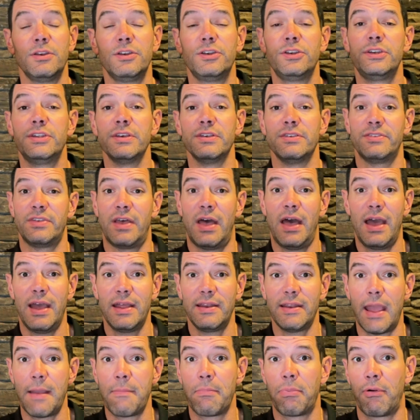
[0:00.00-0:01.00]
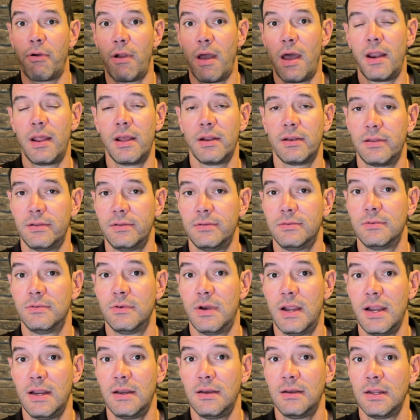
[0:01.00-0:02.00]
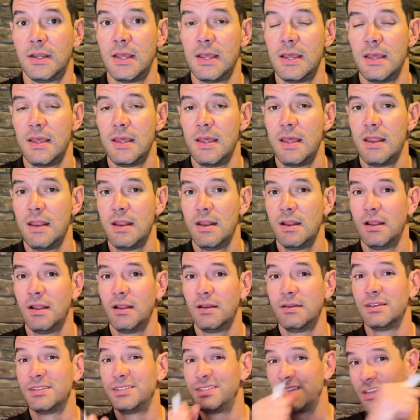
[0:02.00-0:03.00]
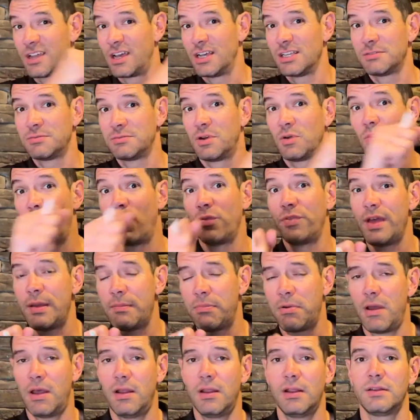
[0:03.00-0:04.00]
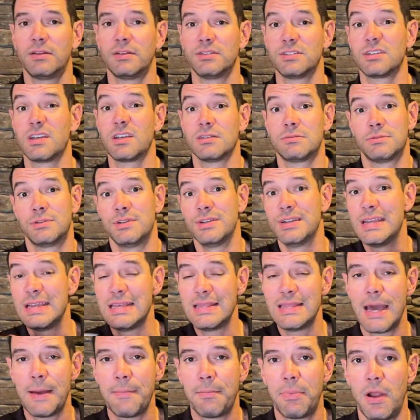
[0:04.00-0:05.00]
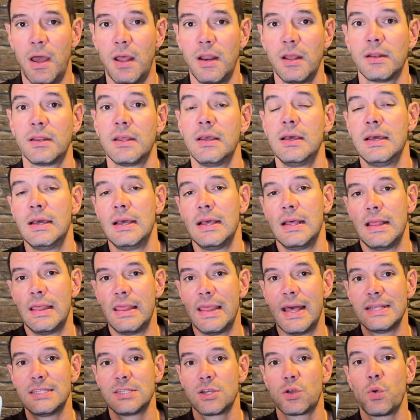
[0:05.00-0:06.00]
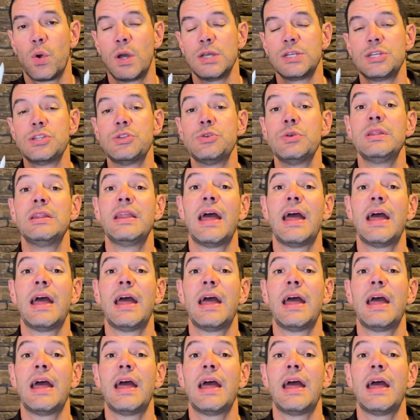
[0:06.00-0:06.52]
designed a product, right? Does the customer want that product? Does the customer need that product? That's a question you need